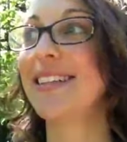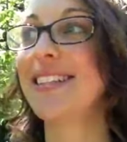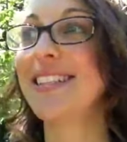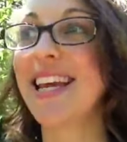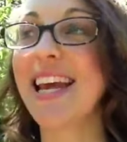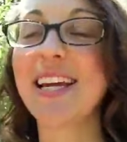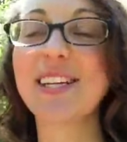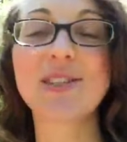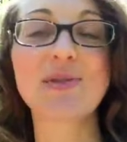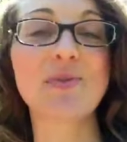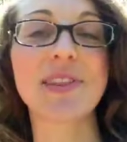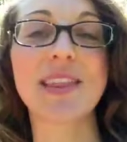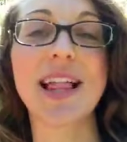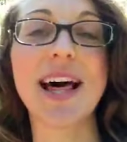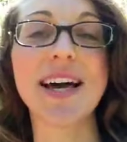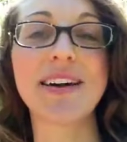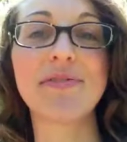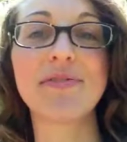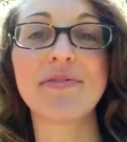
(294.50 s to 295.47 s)
dance with
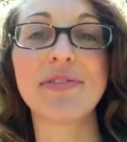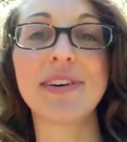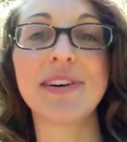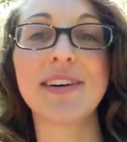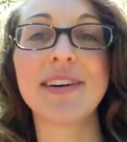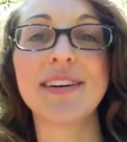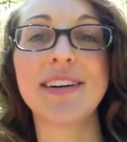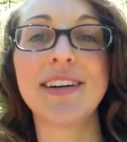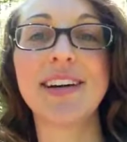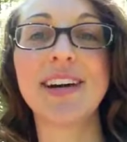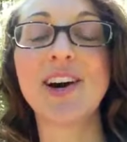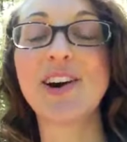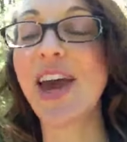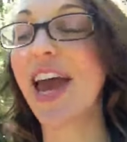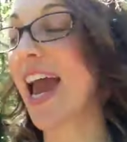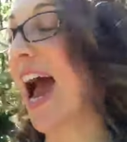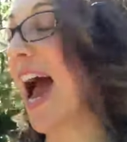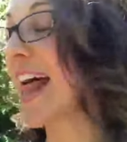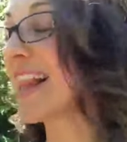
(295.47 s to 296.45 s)
life.
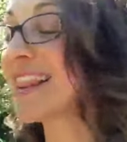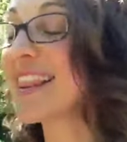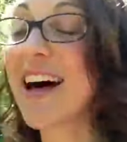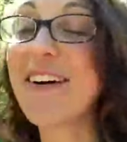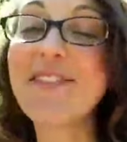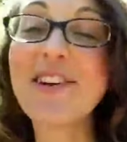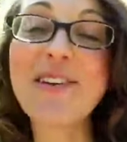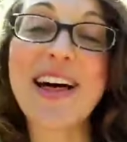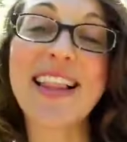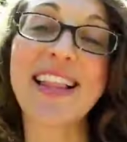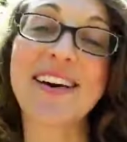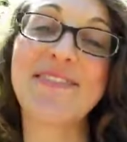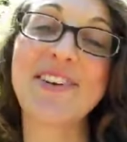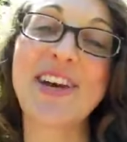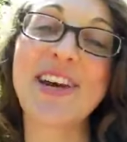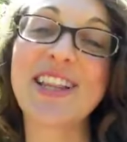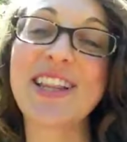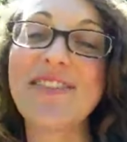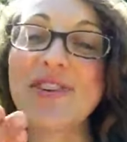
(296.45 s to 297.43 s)
Okay, I love
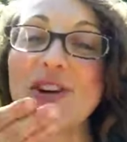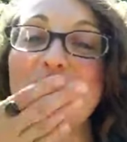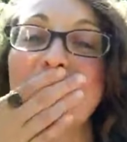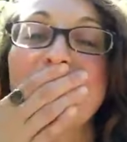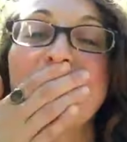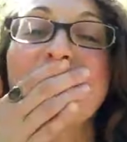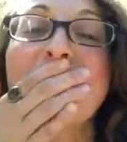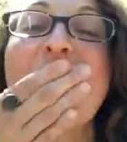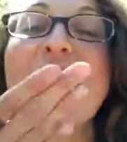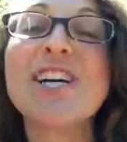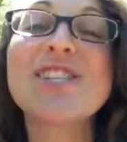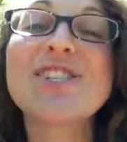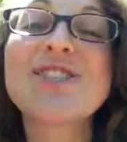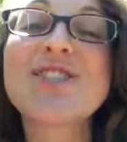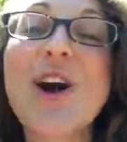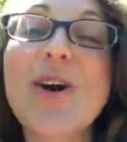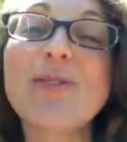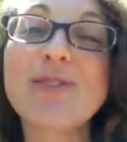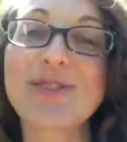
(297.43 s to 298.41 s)
you.
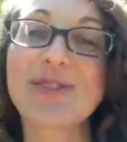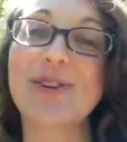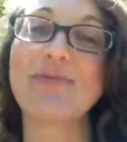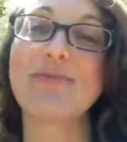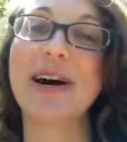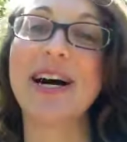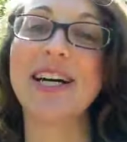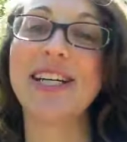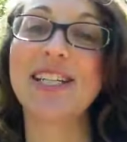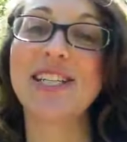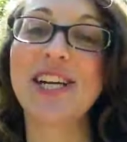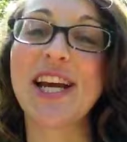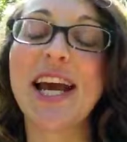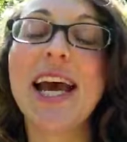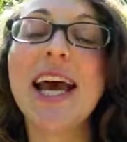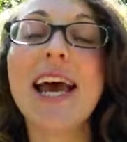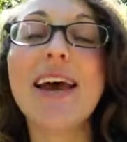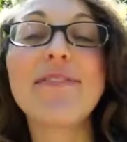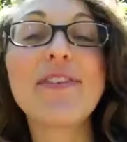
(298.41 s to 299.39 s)
So much.
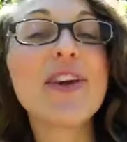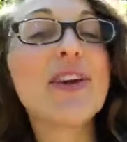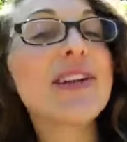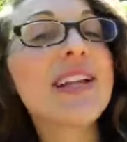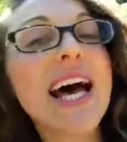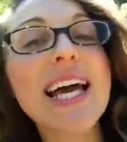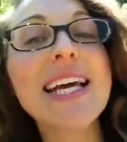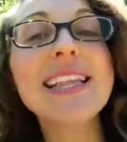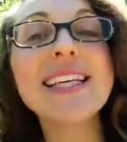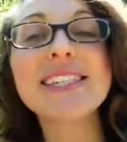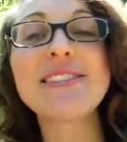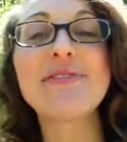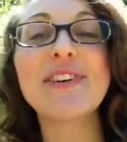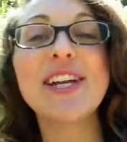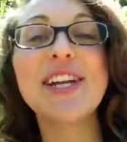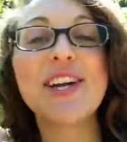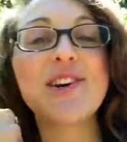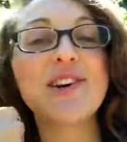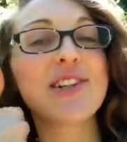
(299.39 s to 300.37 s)
If you like this
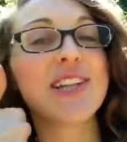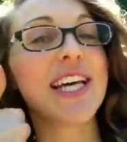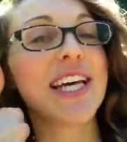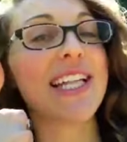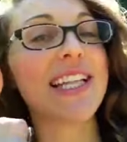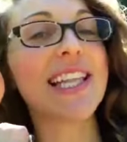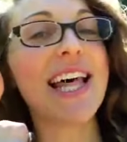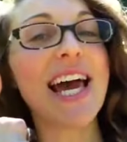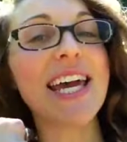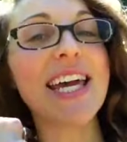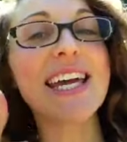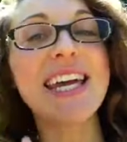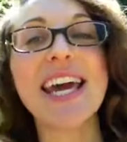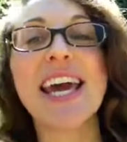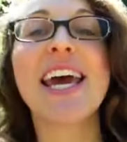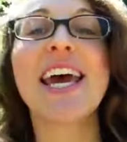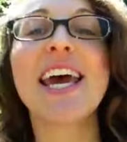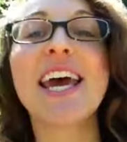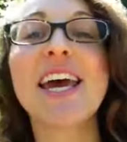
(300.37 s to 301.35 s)
video, click like.
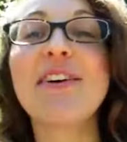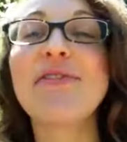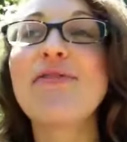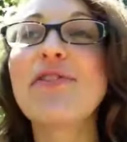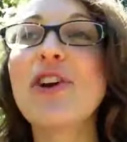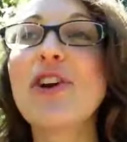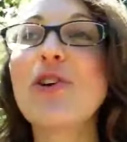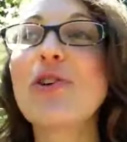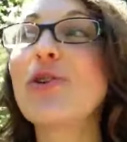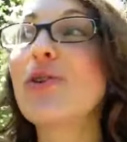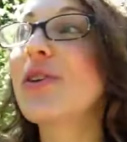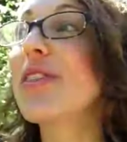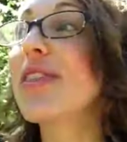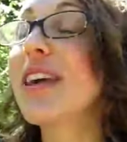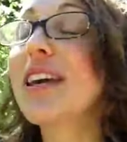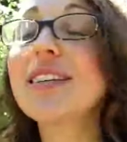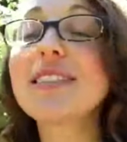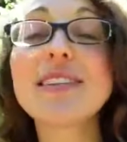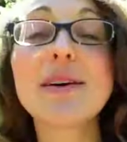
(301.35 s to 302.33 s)
if you
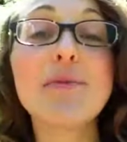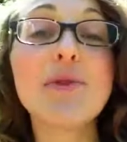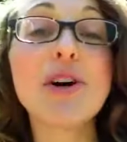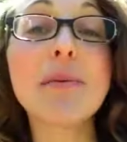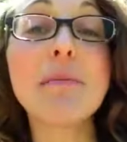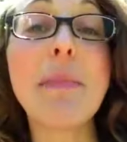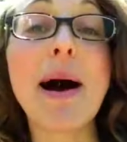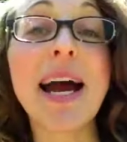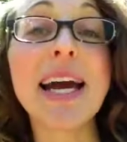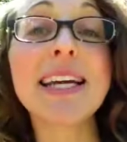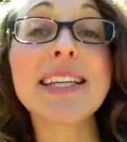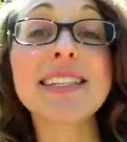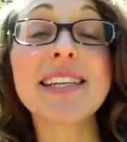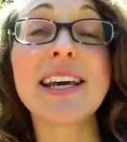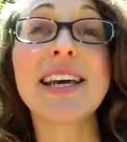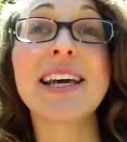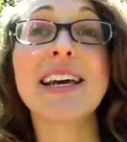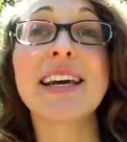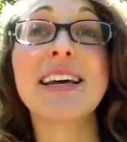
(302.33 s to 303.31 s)
think someone
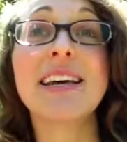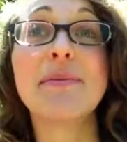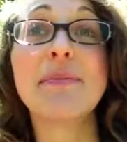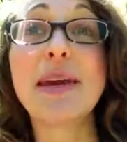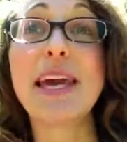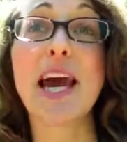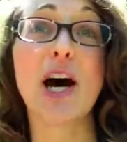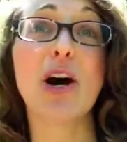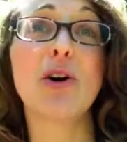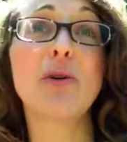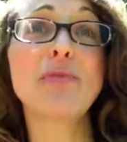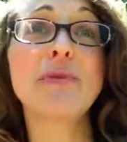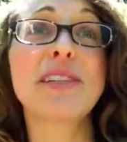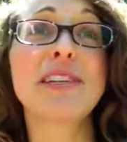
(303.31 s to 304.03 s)
might be helped